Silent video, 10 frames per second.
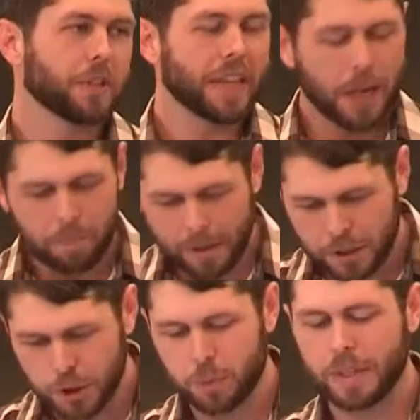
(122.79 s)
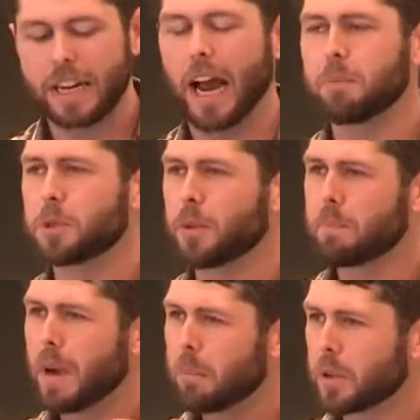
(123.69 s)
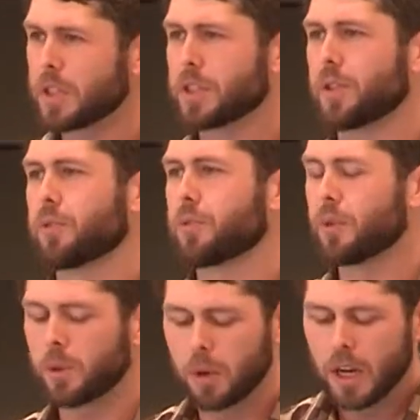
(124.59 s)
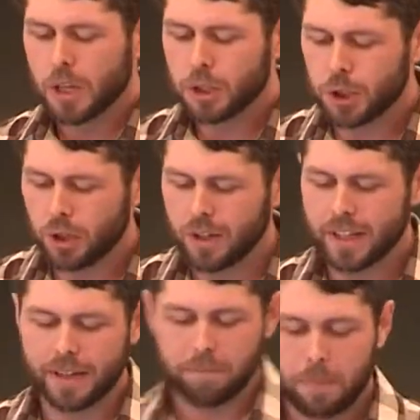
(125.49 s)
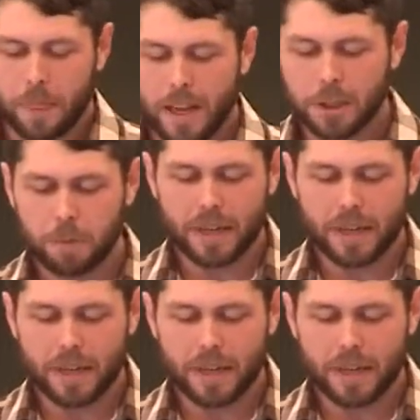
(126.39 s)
We take pictures, we capture the memories through journaling. It's